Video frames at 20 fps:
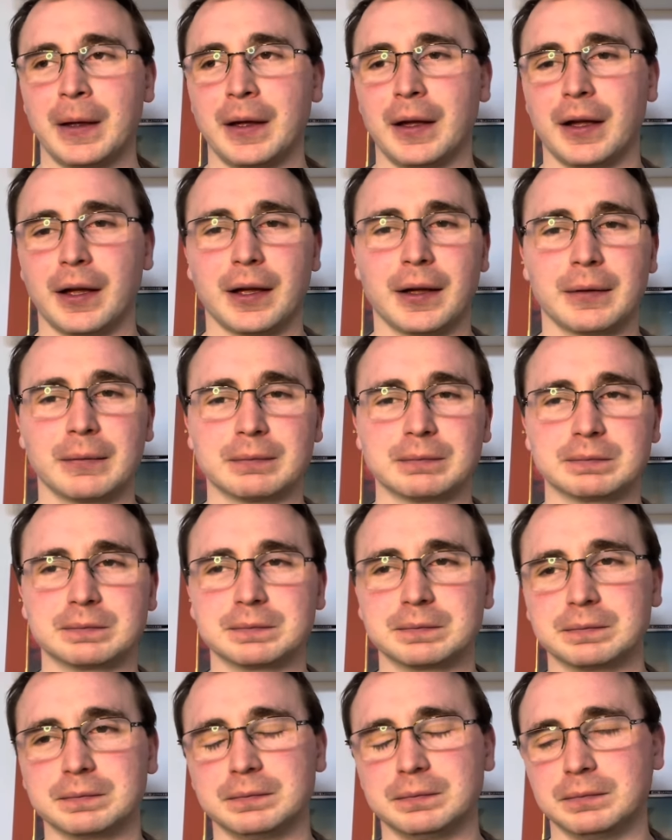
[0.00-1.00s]
Um,
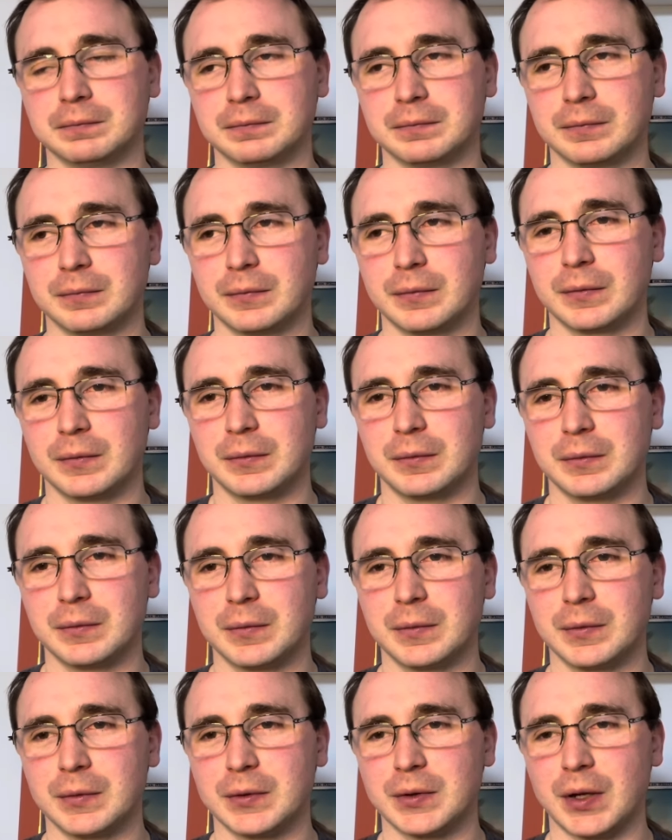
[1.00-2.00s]

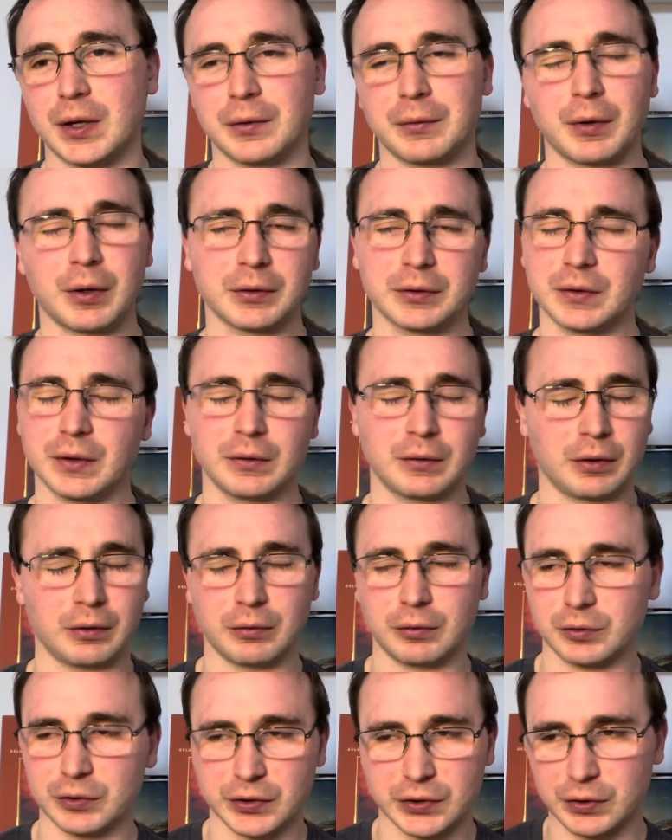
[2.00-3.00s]
so I, I,
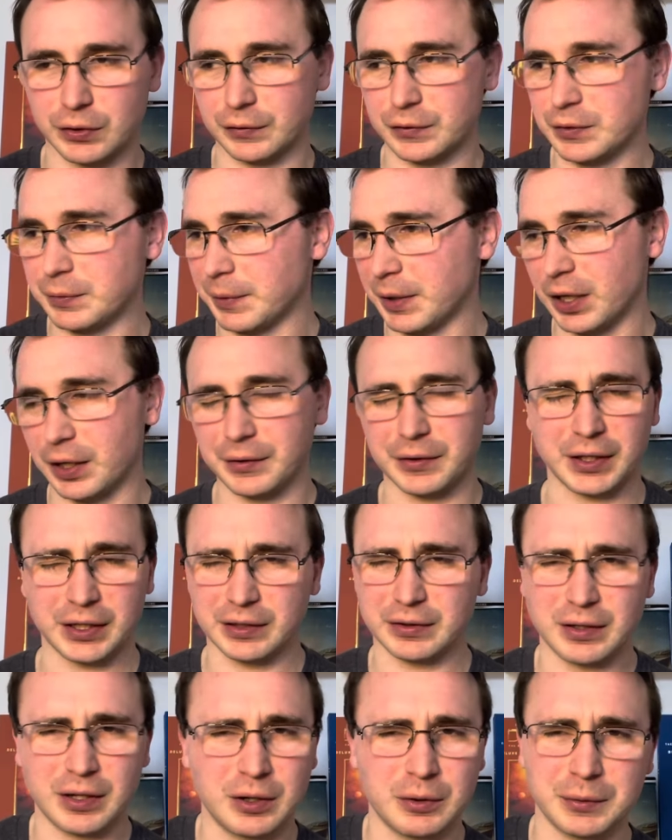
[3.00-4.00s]
I'll just off to my, I
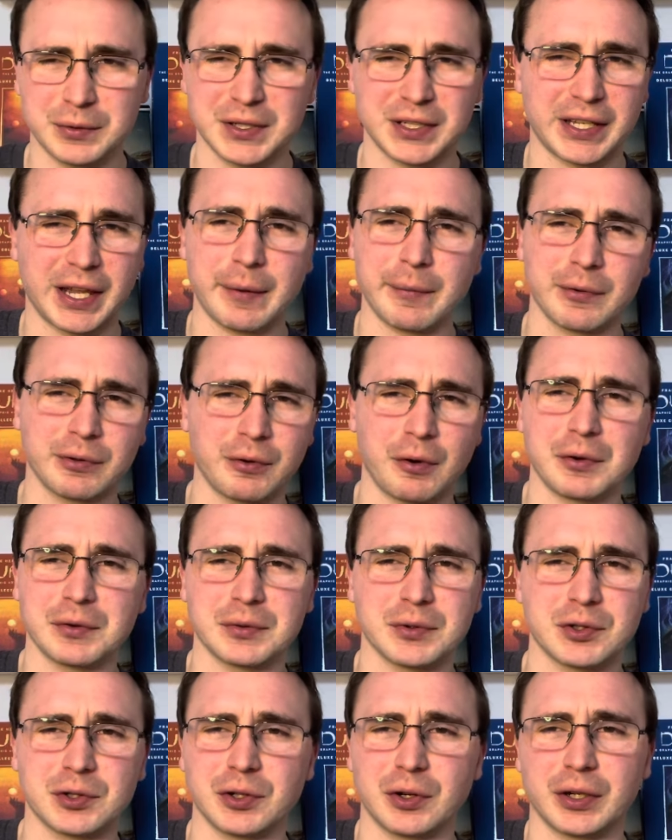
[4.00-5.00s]
think, was it Game of Thrones
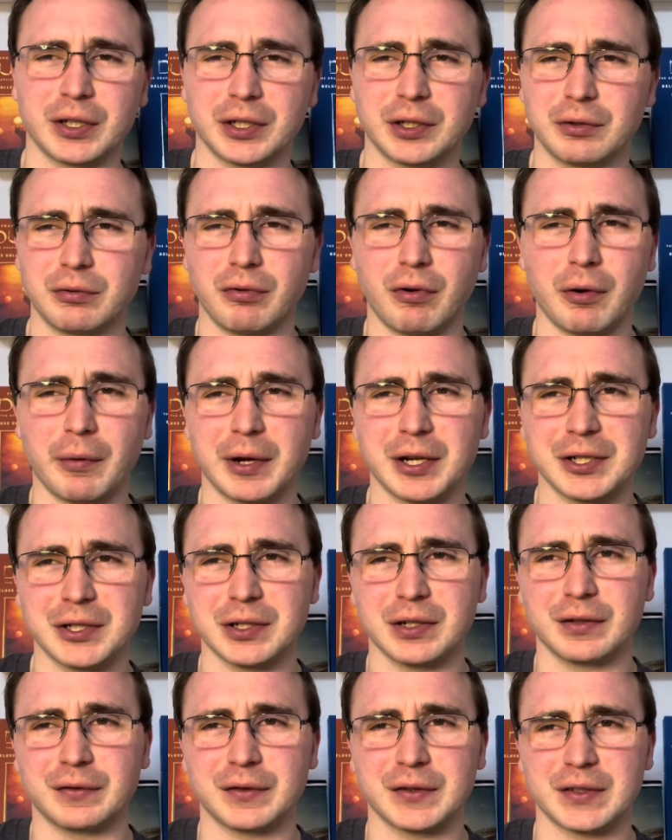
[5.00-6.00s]
was shot in
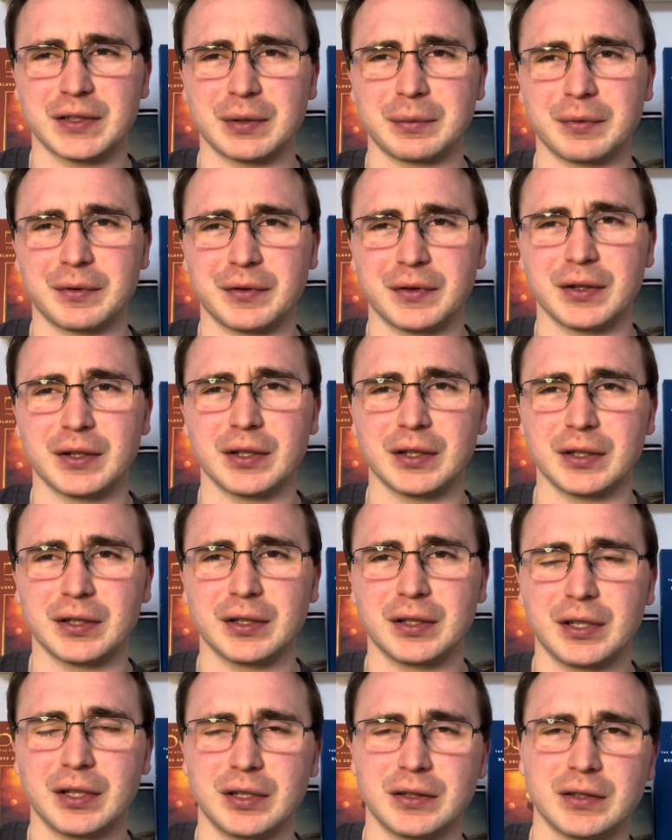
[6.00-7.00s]
Croatia for some of the,
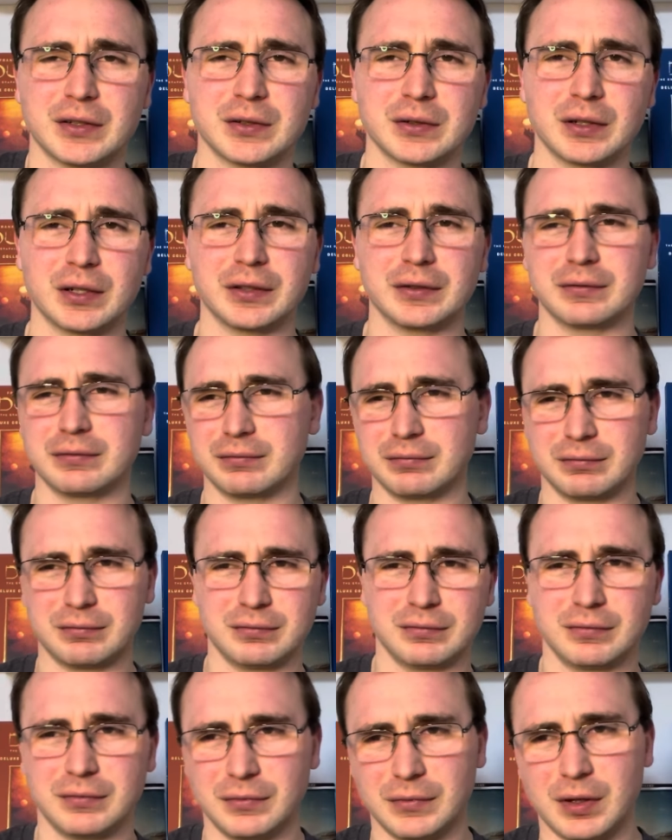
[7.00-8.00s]
the sort of like,
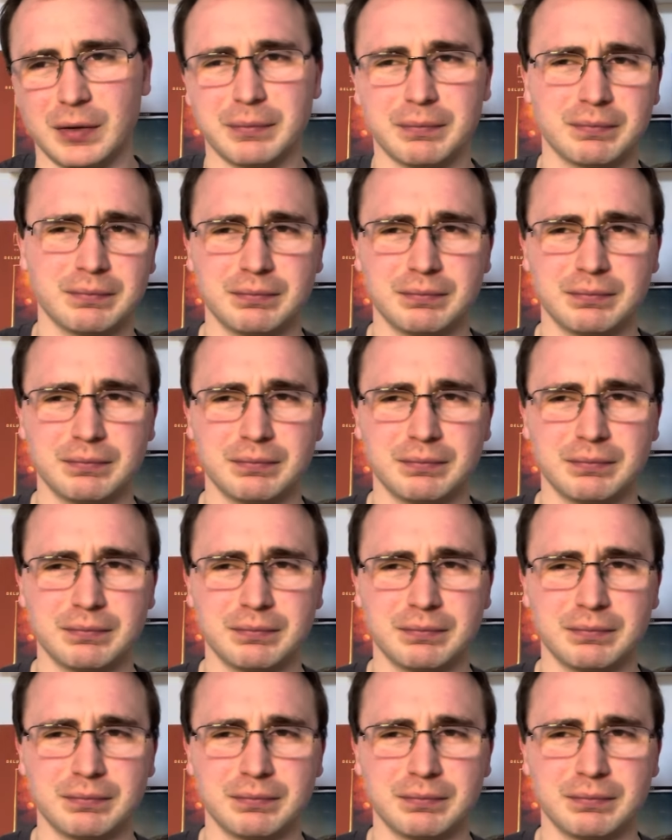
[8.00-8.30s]
the